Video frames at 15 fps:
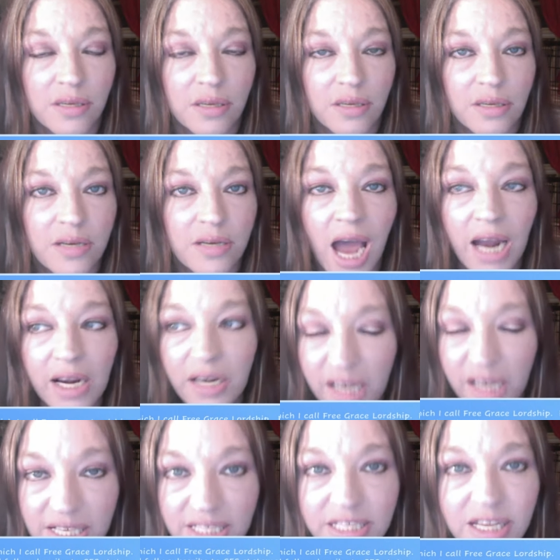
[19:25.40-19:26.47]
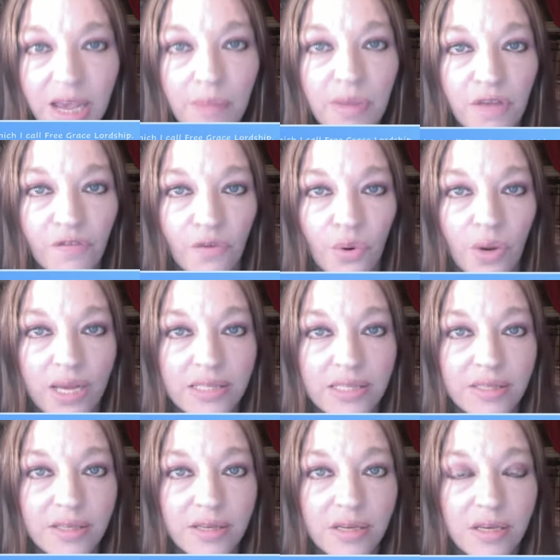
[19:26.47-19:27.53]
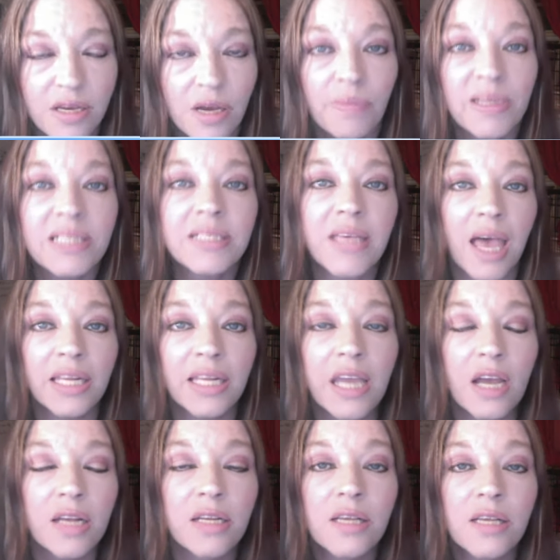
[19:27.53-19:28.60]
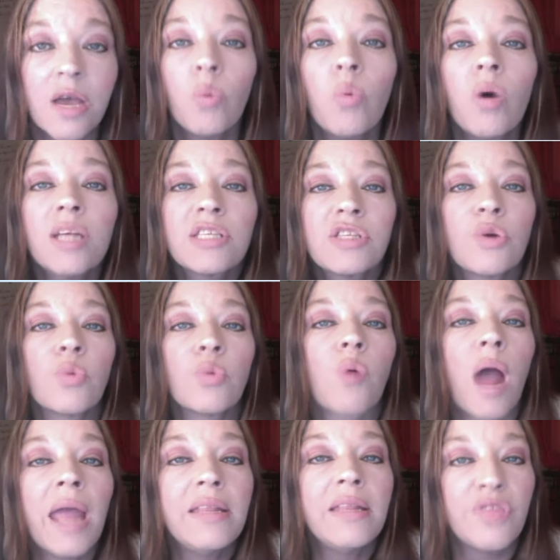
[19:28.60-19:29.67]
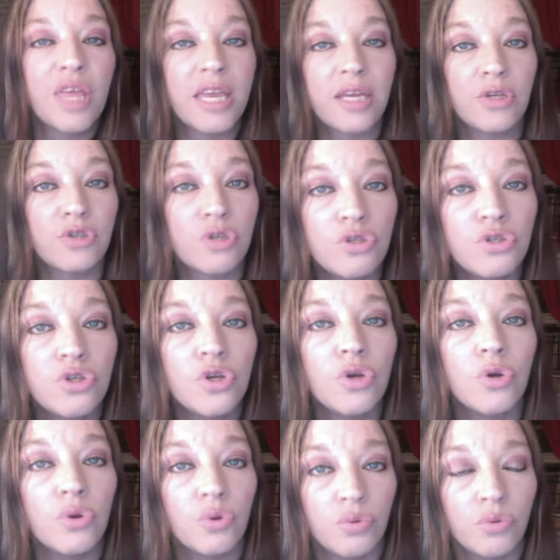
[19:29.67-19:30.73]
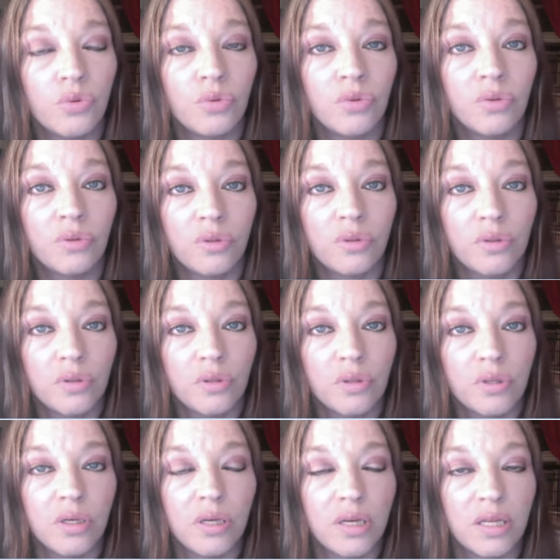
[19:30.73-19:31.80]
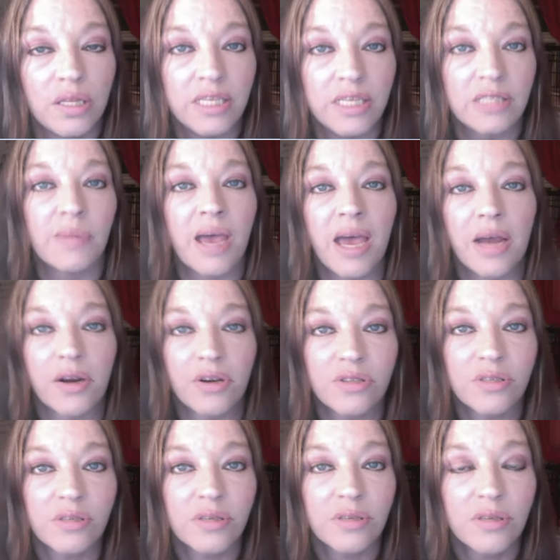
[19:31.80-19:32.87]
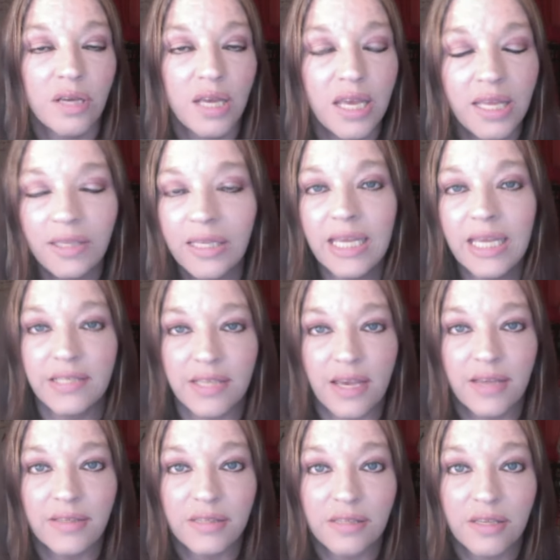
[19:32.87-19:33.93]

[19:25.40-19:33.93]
not in a condemning voice, but telling us what's the right thing to do in these matters. He leads us.